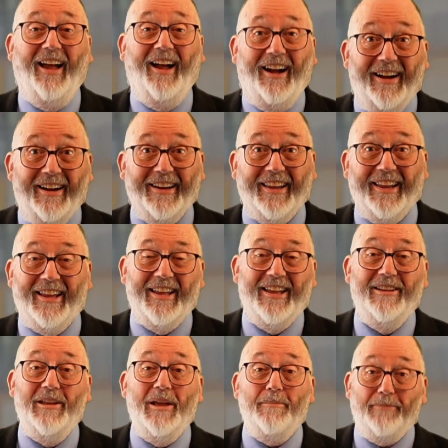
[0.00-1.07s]
Hi.
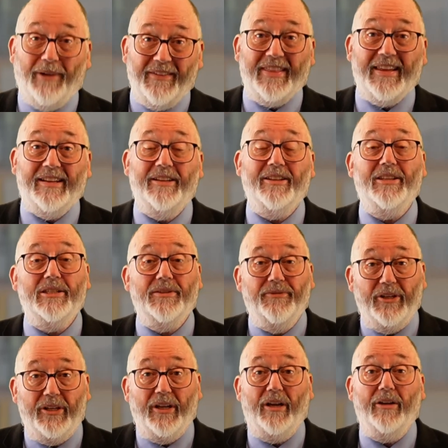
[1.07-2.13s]
By the end of this
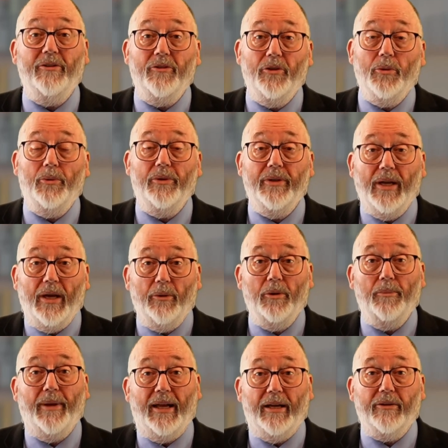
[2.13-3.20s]
video, you will know
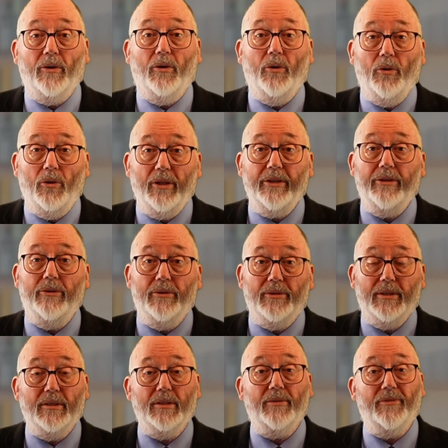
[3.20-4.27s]
about all the
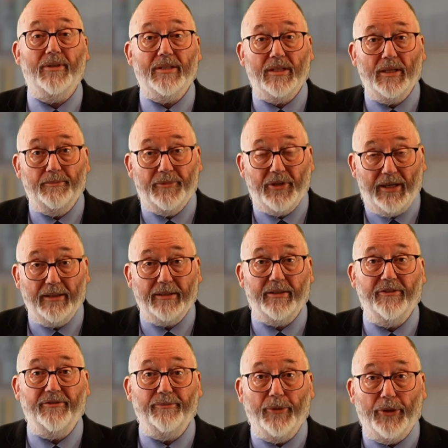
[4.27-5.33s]
uses of the
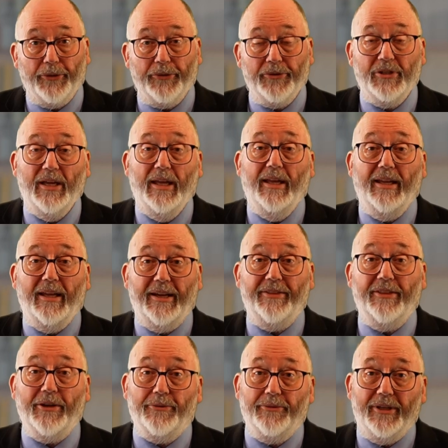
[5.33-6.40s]
subjunctive mood in
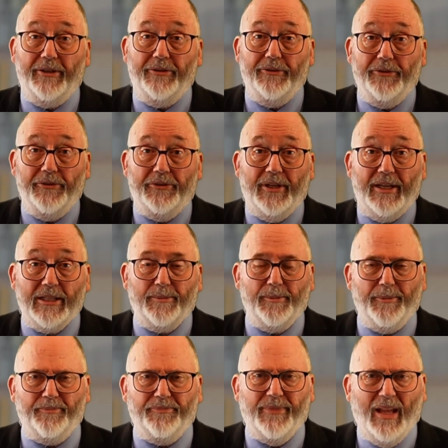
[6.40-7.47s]
the Greek New
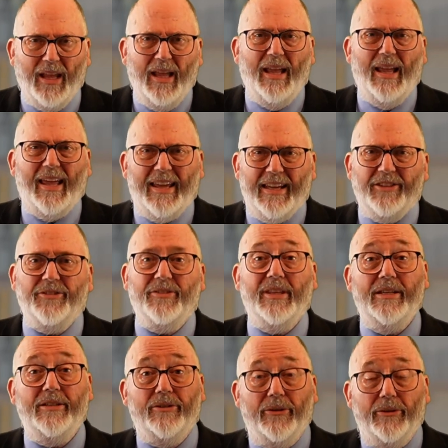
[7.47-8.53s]
Testament. Each of
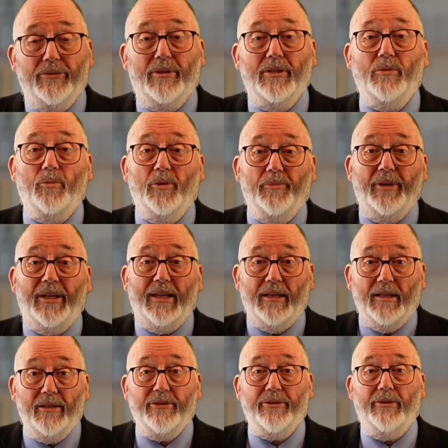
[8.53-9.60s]
these uses will be
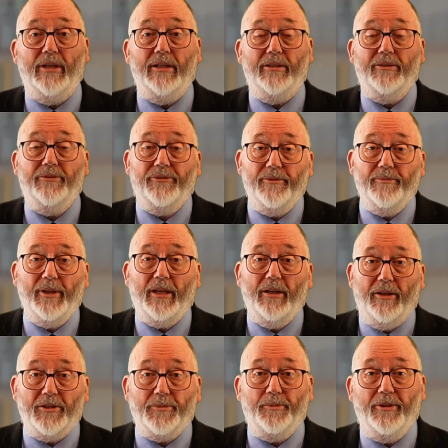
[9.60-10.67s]
illustrated from the
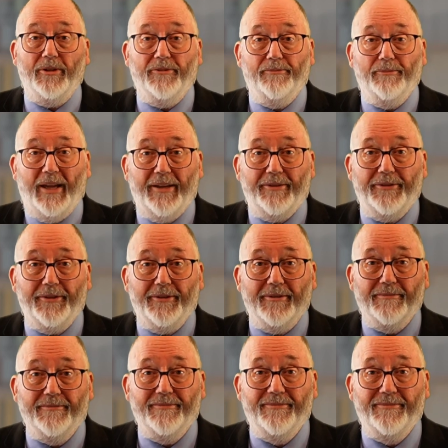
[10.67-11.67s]
Gospel of Matthew.